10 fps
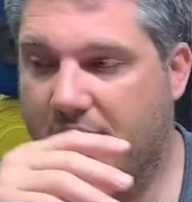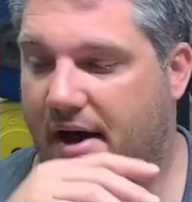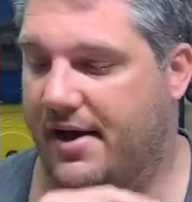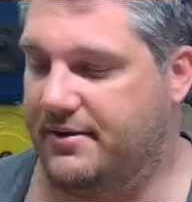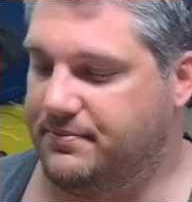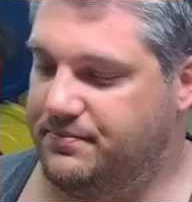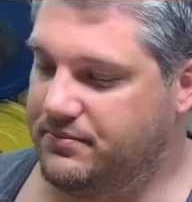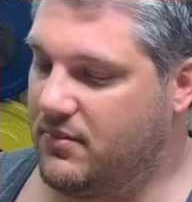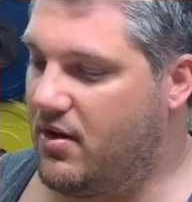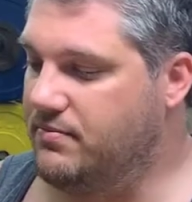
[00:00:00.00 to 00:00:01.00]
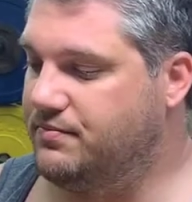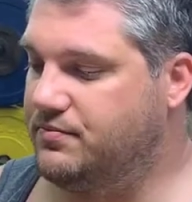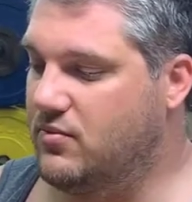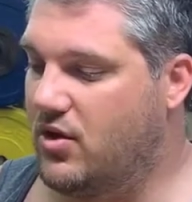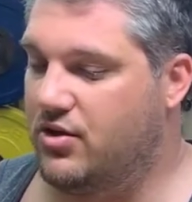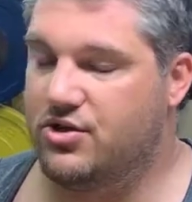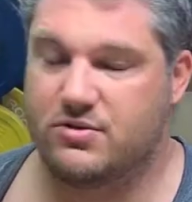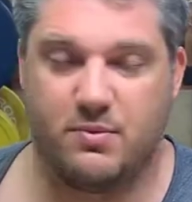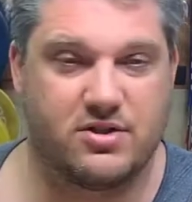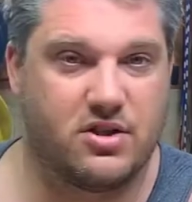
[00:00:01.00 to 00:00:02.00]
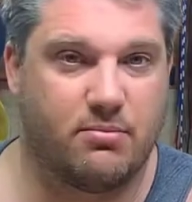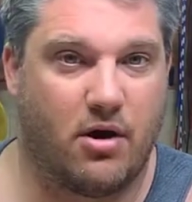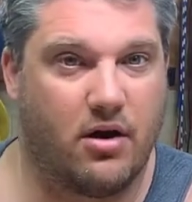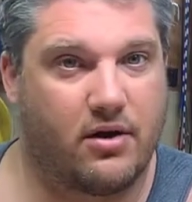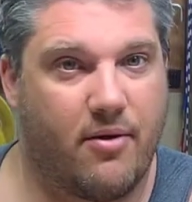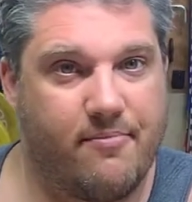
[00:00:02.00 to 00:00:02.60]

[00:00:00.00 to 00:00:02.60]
they're just missing the mark.